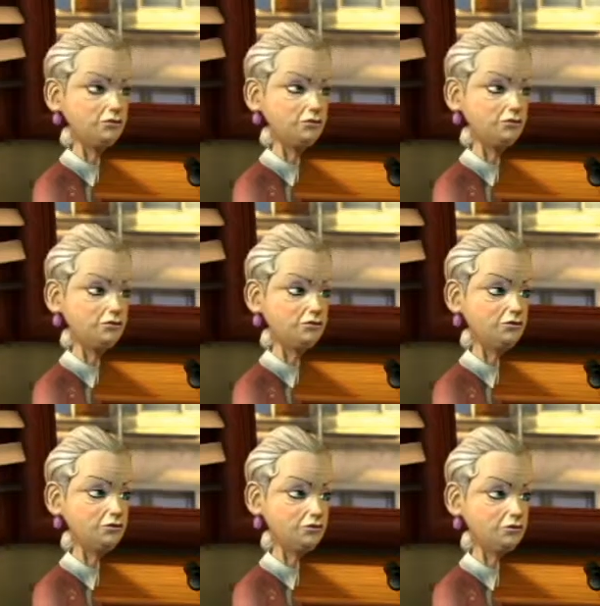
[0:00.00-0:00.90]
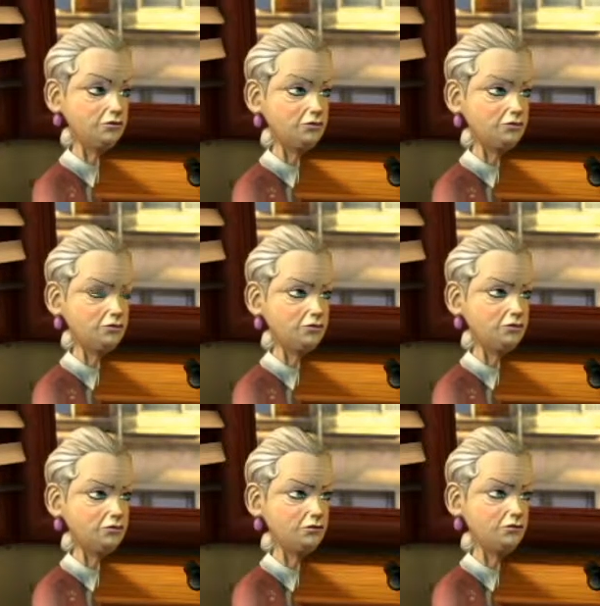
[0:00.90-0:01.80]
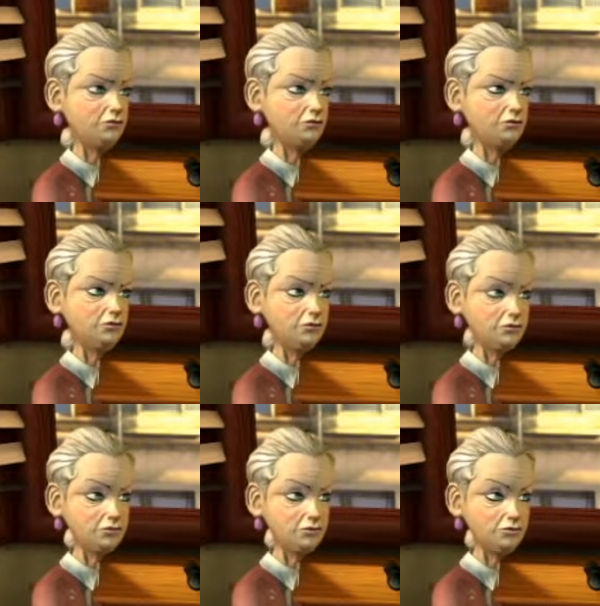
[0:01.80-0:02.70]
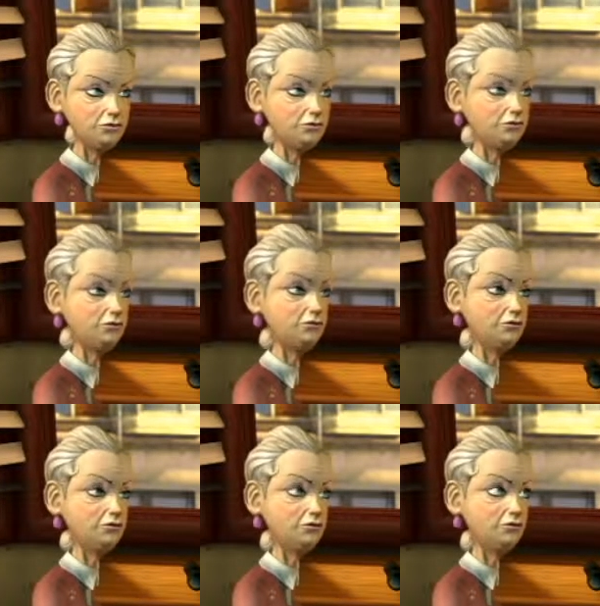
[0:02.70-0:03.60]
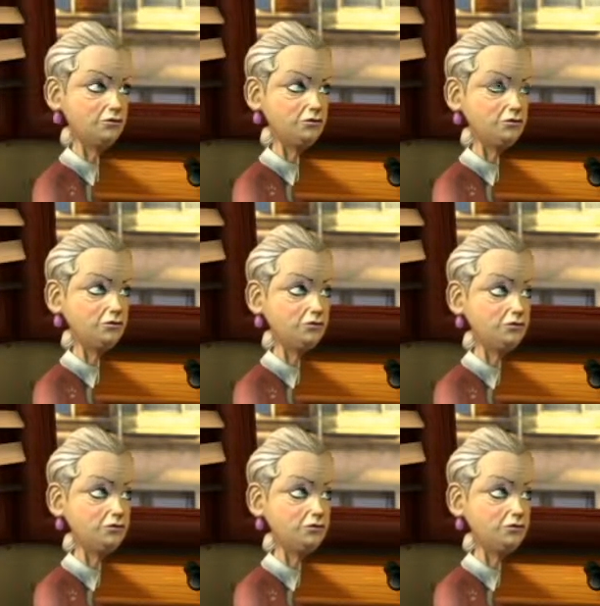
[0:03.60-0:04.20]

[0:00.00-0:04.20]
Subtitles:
[no speech]